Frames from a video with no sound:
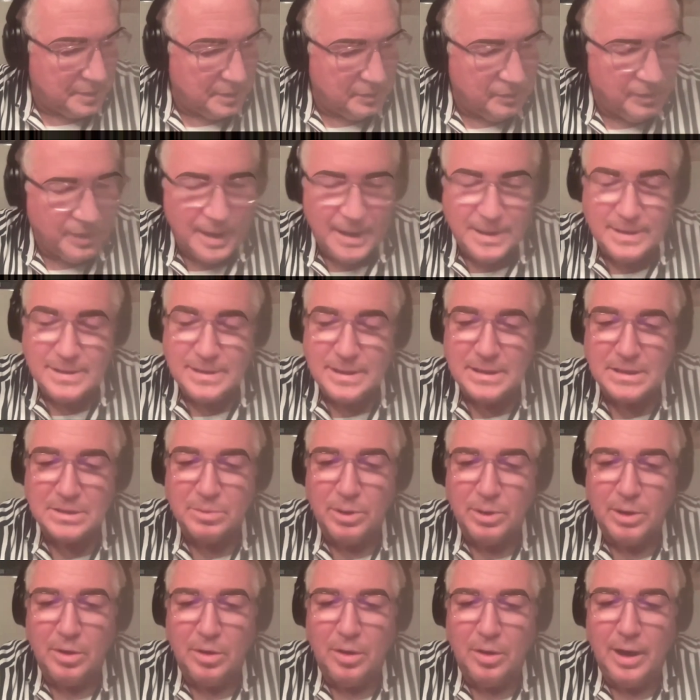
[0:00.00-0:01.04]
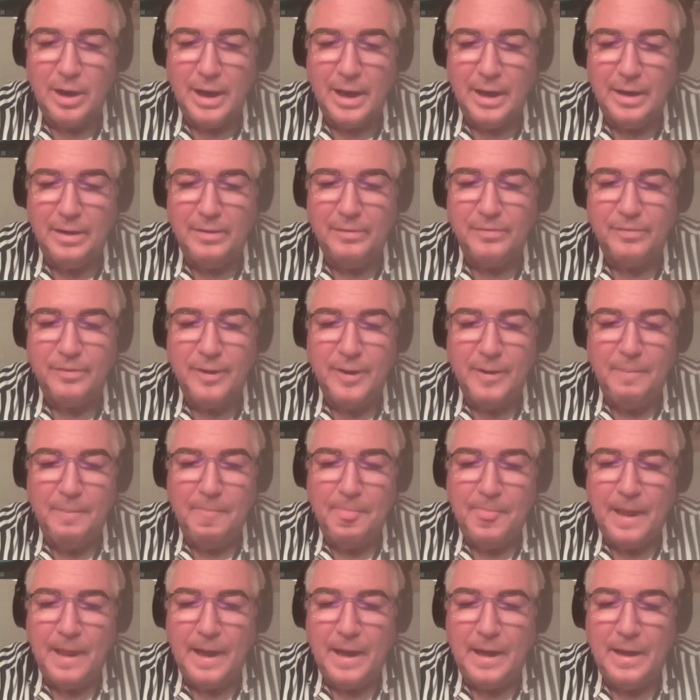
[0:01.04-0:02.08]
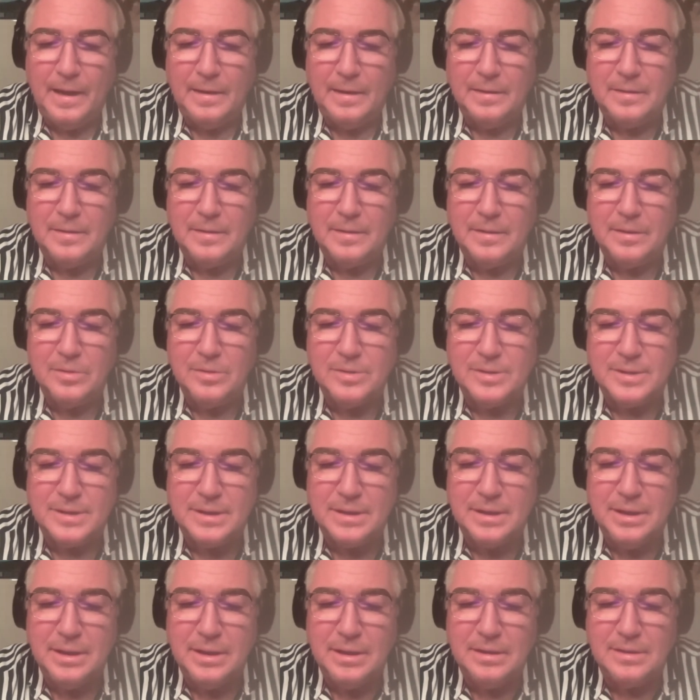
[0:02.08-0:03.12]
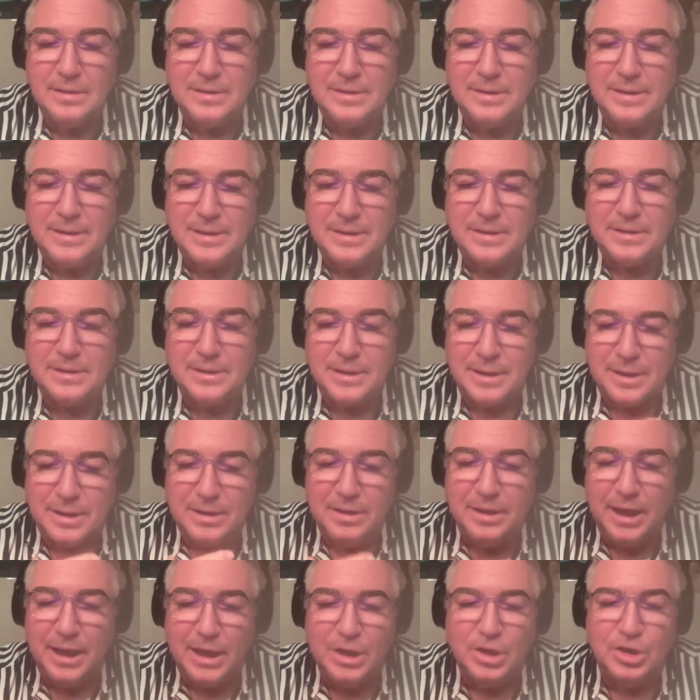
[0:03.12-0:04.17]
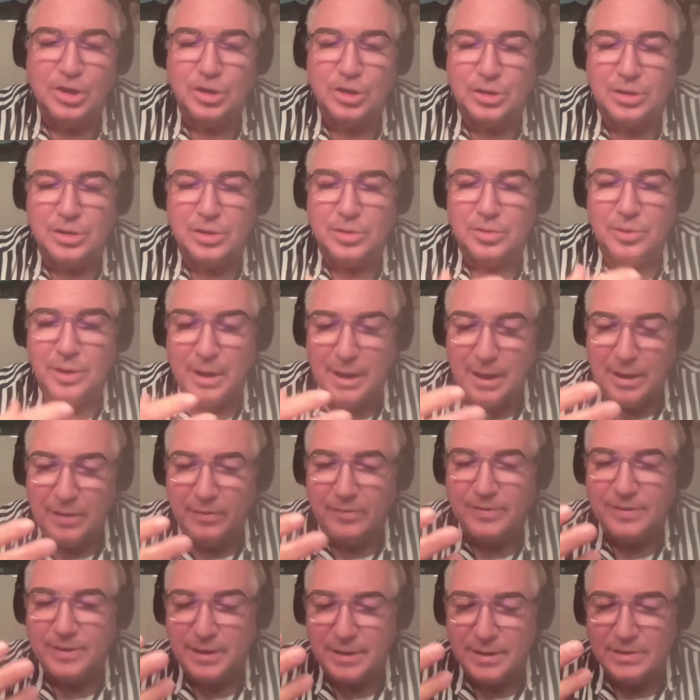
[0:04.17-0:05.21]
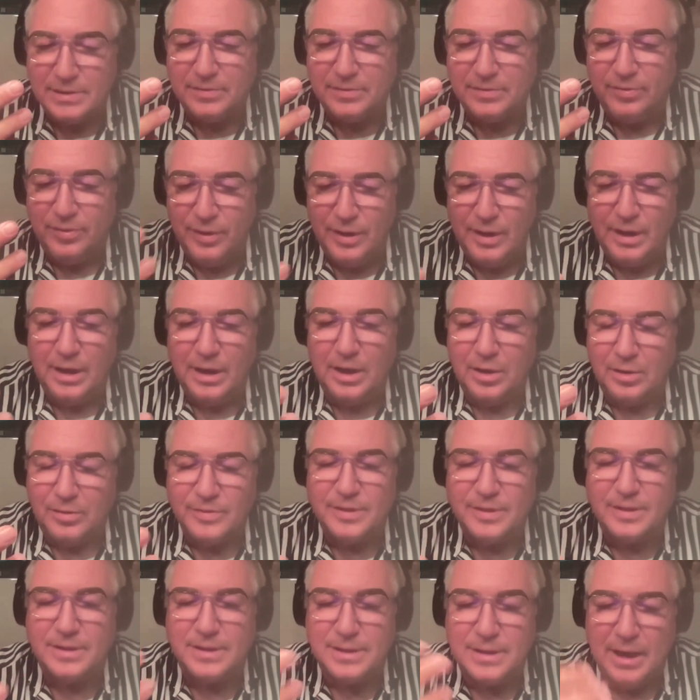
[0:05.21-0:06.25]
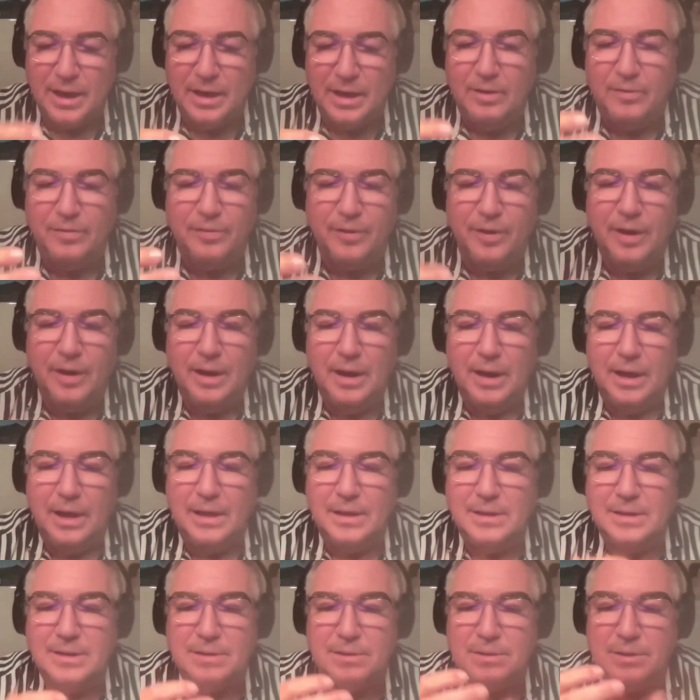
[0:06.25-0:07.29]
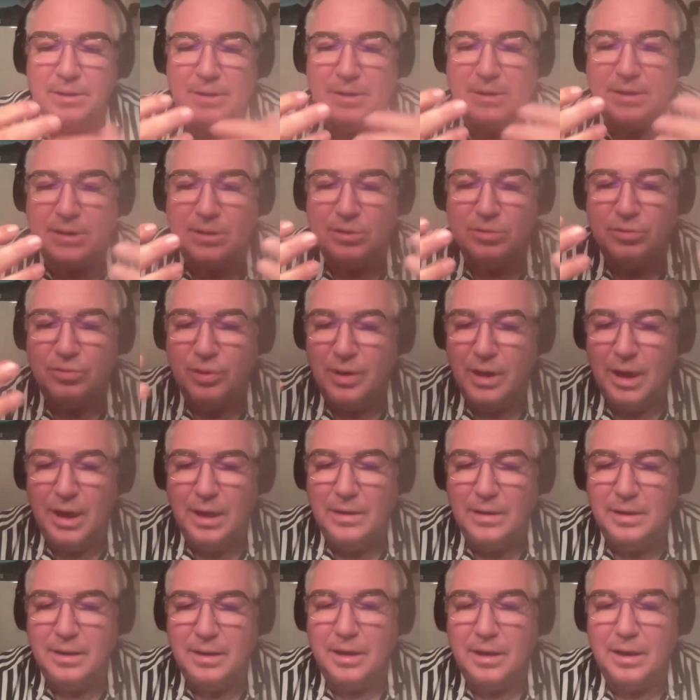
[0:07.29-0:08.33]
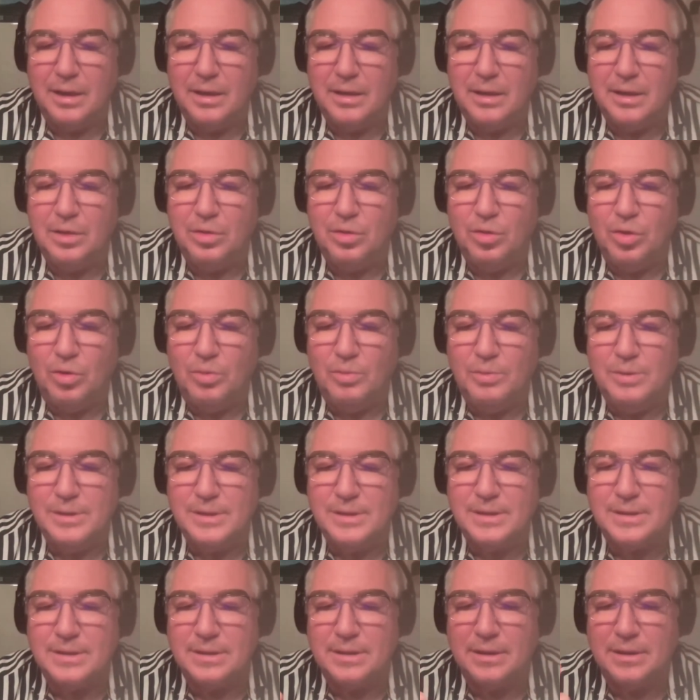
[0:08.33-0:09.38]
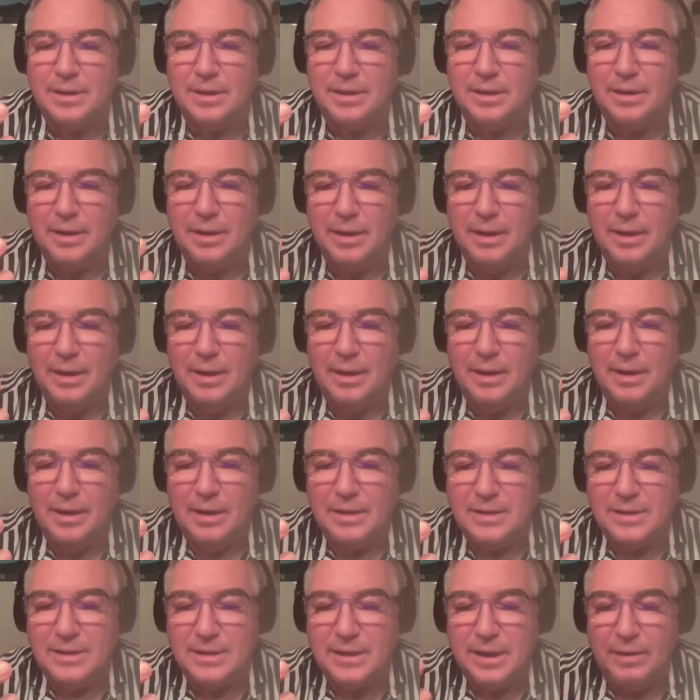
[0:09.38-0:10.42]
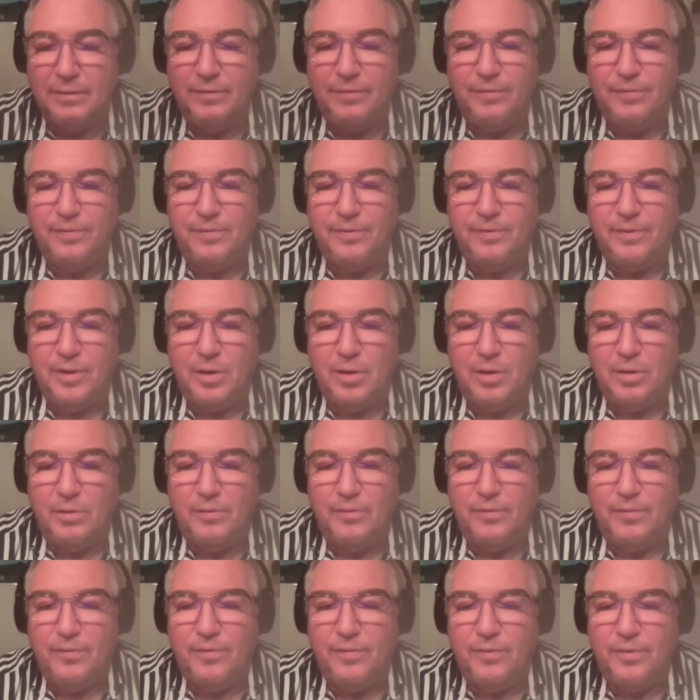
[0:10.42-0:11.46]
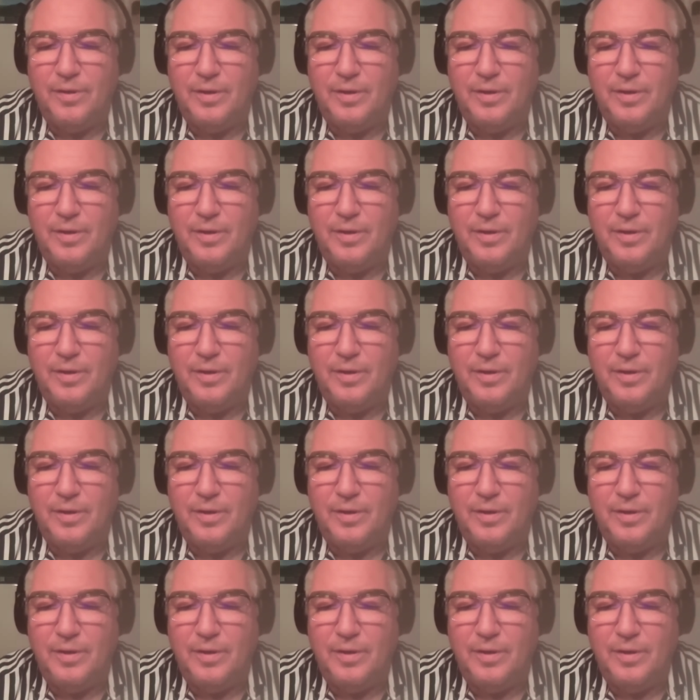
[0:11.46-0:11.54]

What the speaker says: devices we all have, and you see the addiction to have this feeling of the self is creating an enormous stuff of